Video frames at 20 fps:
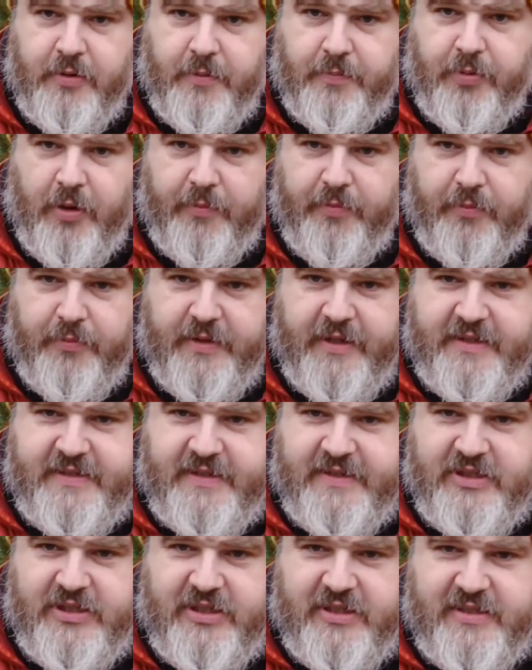The problem with this
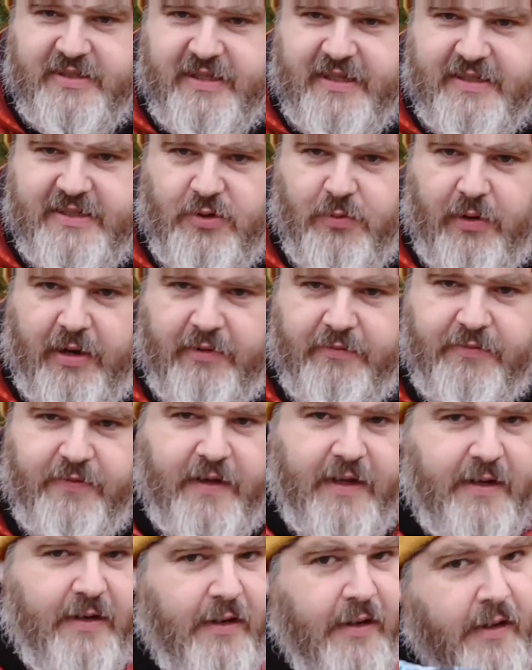is, you can see, it's quite
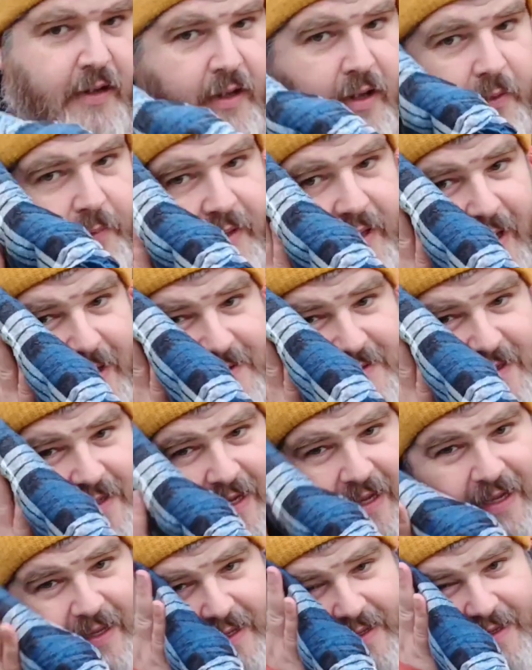thin. When your head's on
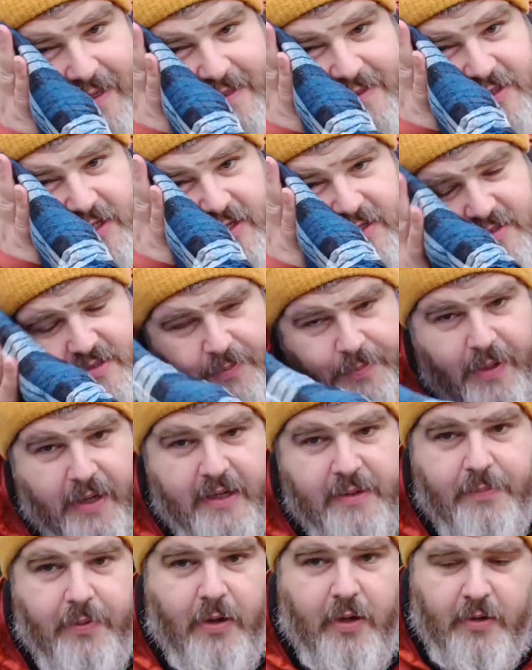it, it turns to
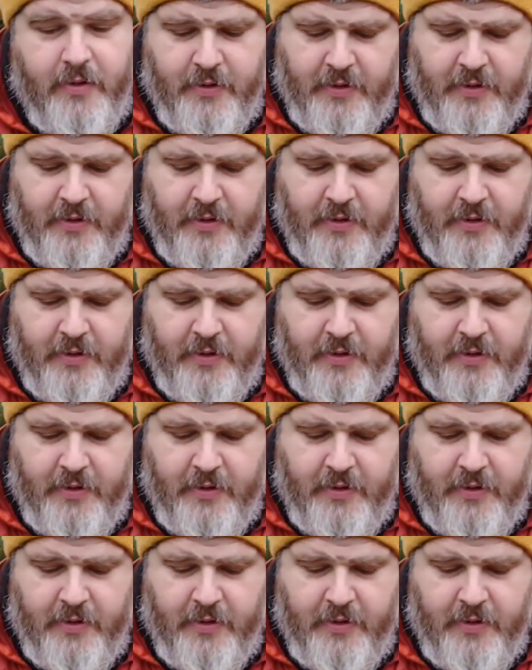paper.